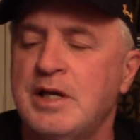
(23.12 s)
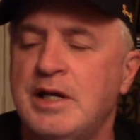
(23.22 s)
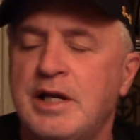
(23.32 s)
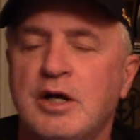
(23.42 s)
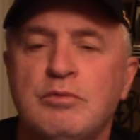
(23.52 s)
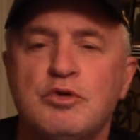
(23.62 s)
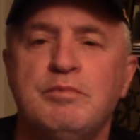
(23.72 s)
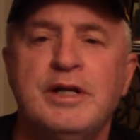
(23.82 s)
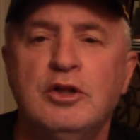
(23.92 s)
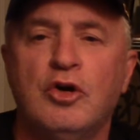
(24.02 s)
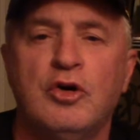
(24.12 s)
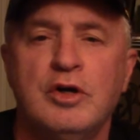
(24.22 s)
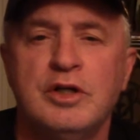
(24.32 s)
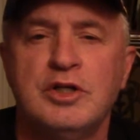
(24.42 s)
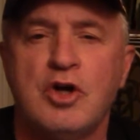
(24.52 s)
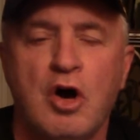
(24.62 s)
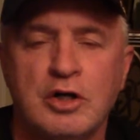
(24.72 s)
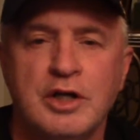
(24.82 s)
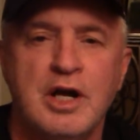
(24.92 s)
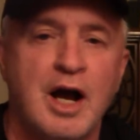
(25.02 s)
it helps me learn to
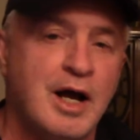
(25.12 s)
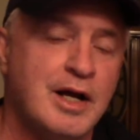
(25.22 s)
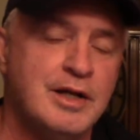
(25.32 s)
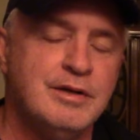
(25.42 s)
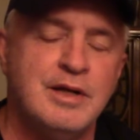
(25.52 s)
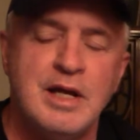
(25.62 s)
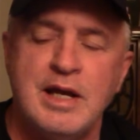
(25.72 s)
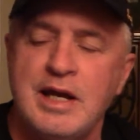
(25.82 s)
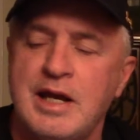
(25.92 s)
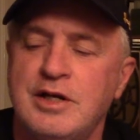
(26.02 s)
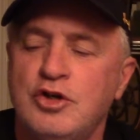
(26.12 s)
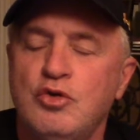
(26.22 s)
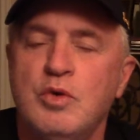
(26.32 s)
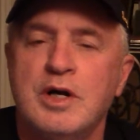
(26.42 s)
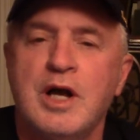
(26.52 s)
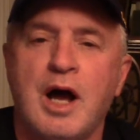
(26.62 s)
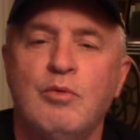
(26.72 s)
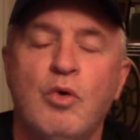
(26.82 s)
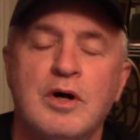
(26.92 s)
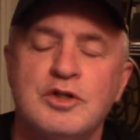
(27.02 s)
talk to God and, and do what
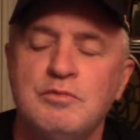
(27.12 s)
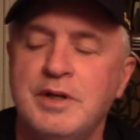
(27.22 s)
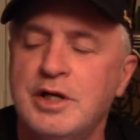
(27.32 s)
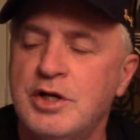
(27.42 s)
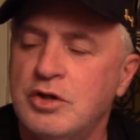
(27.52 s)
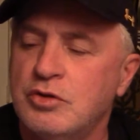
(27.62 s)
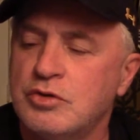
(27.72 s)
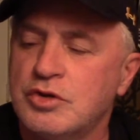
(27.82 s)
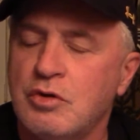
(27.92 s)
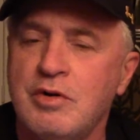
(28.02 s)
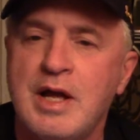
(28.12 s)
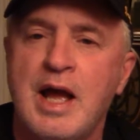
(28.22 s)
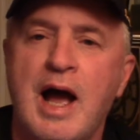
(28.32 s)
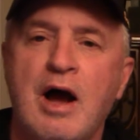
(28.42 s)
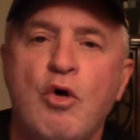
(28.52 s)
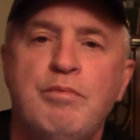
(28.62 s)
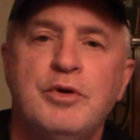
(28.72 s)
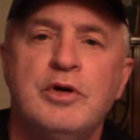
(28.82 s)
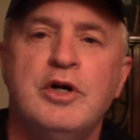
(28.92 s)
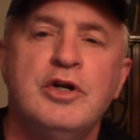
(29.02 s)
God wants me to do. So I hope
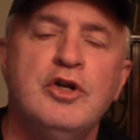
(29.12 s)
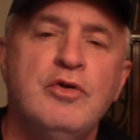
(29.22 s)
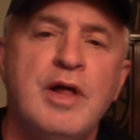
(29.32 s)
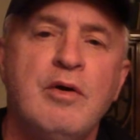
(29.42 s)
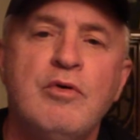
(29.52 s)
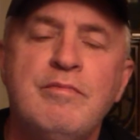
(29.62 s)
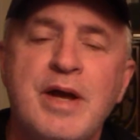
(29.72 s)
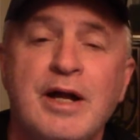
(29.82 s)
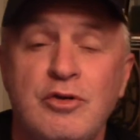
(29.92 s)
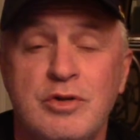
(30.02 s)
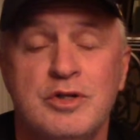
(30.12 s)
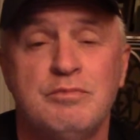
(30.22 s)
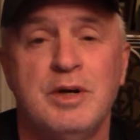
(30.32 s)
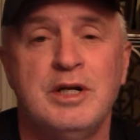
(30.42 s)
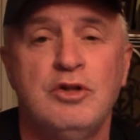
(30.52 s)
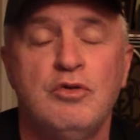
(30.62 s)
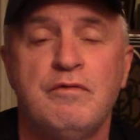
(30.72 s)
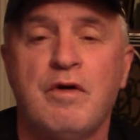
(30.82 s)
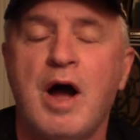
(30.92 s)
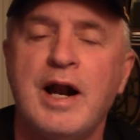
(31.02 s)
you're here to do that with me. I do this Monday through
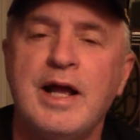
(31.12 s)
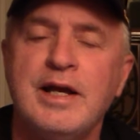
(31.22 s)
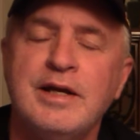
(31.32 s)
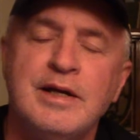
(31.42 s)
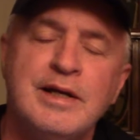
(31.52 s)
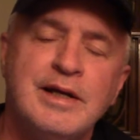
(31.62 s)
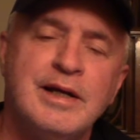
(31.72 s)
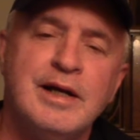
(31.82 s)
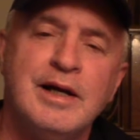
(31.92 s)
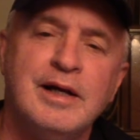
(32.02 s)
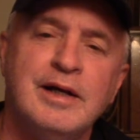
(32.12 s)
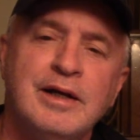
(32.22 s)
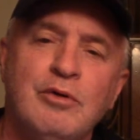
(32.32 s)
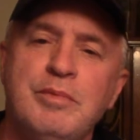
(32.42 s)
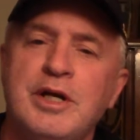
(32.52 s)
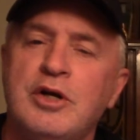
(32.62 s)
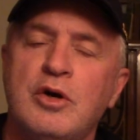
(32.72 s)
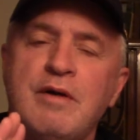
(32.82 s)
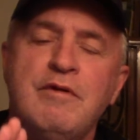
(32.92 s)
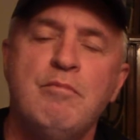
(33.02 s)
Friday. Uh, it'll be
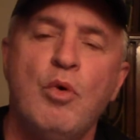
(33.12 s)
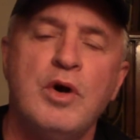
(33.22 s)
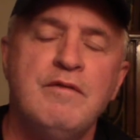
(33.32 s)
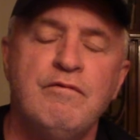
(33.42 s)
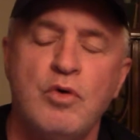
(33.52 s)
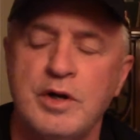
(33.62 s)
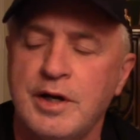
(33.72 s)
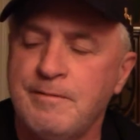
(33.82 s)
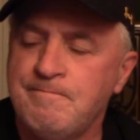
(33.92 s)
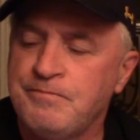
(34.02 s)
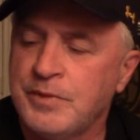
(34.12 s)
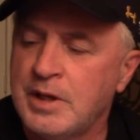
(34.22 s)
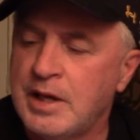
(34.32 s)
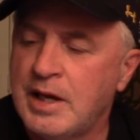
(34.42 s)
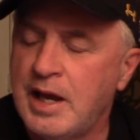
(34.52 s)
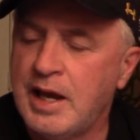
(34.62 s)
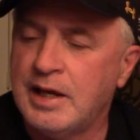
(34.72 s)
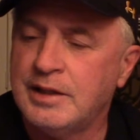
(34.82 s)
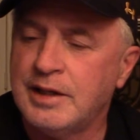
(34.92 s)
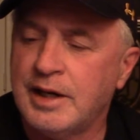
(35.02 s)
here every morning for you.
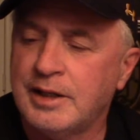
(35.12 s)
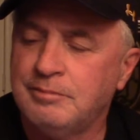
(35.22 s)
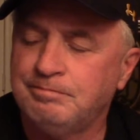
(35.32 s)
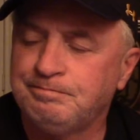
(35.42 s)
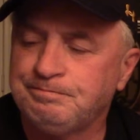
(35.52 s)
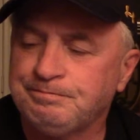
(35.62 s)
And um,